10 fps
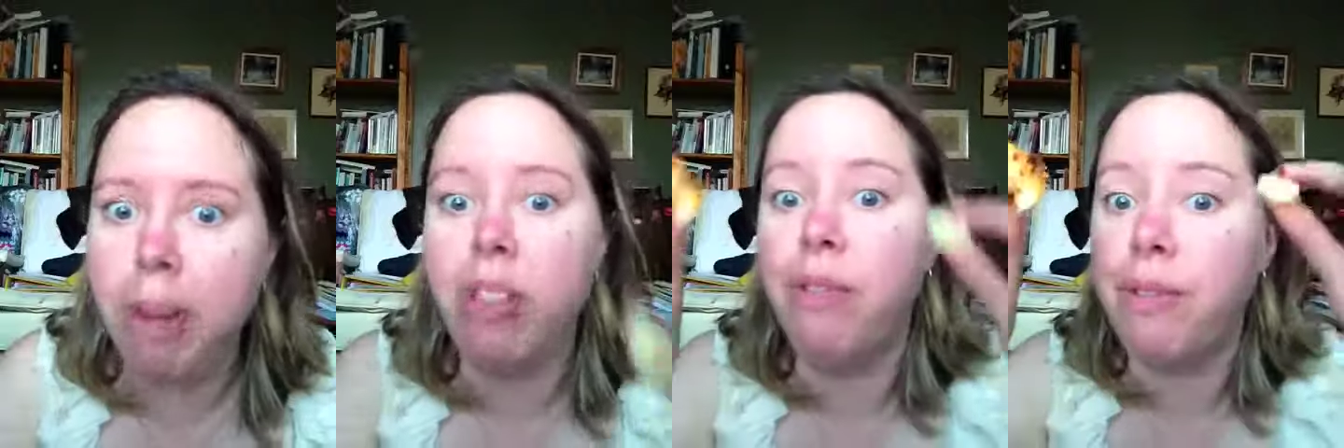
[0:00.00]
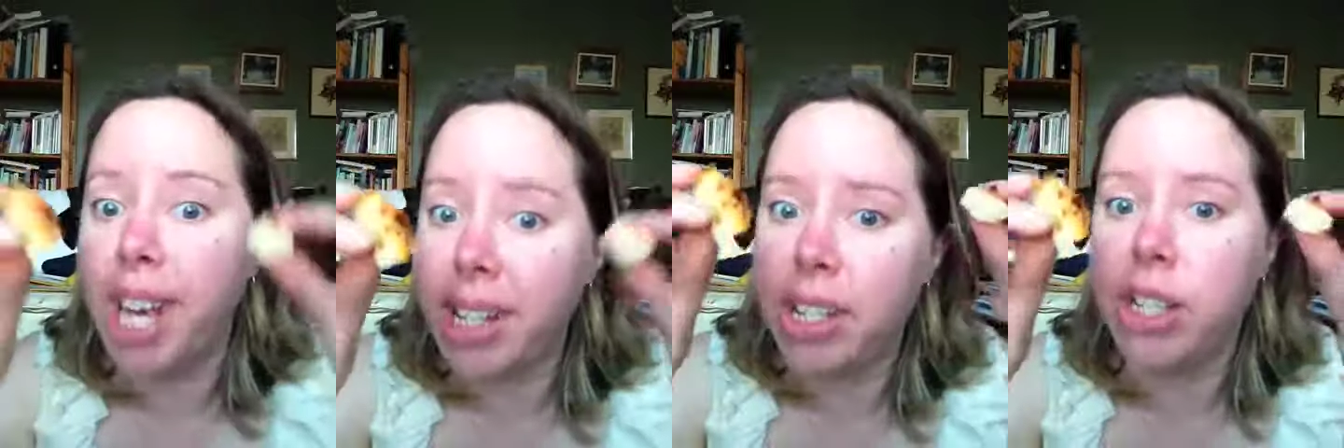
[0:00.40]
But the
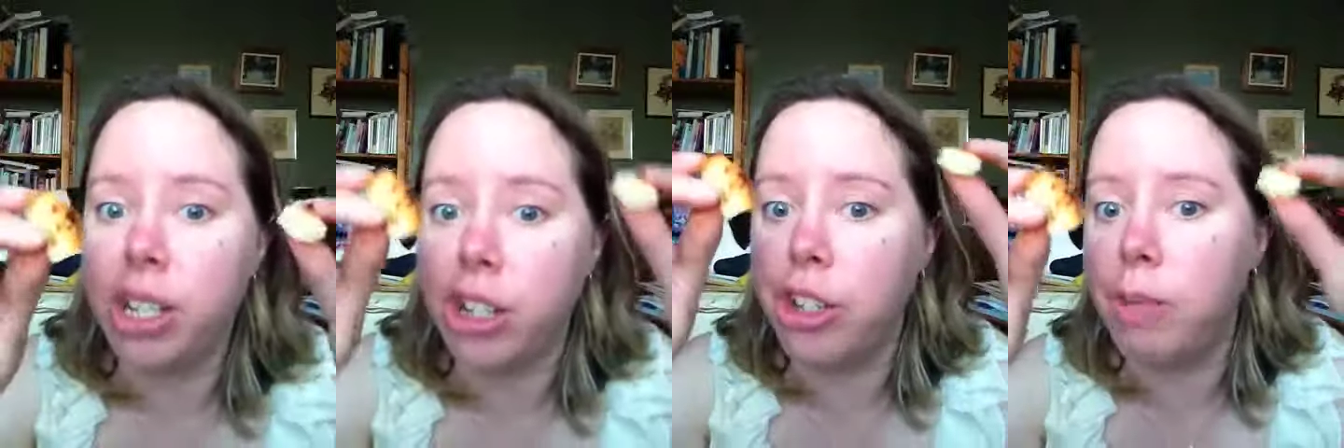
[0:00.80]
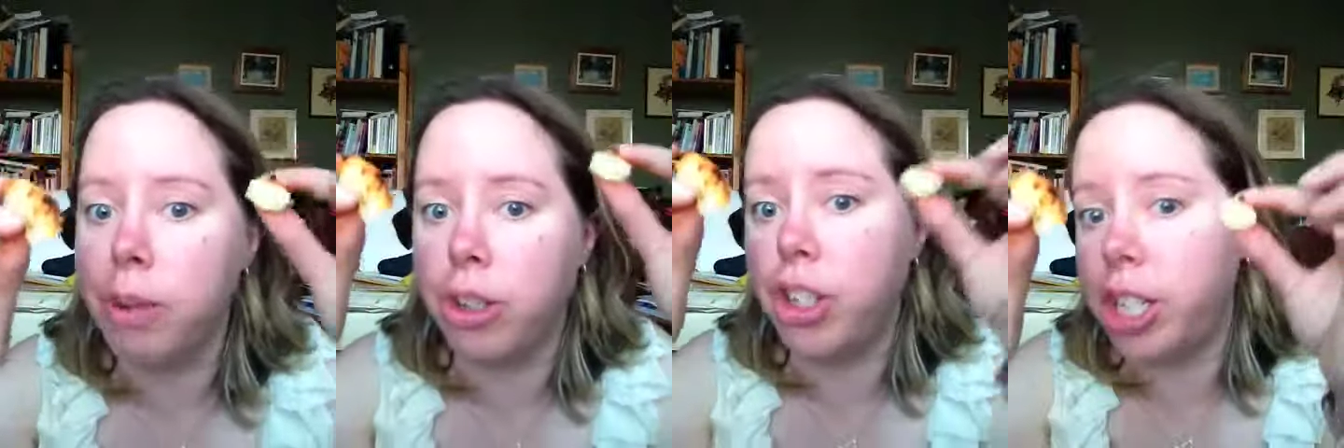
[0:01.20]
fat that's in the sheep
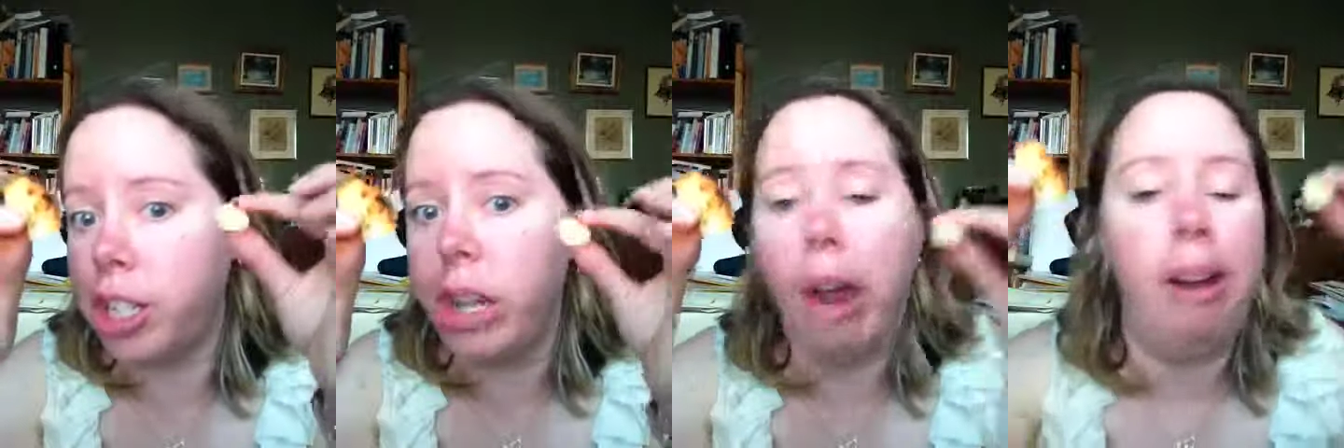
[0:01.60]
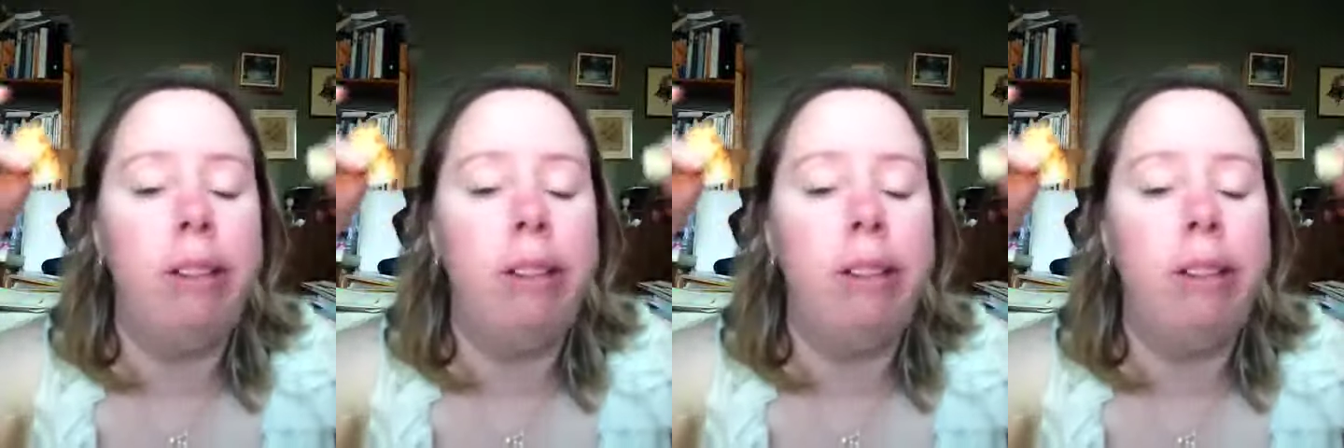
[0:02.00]
milk cheese,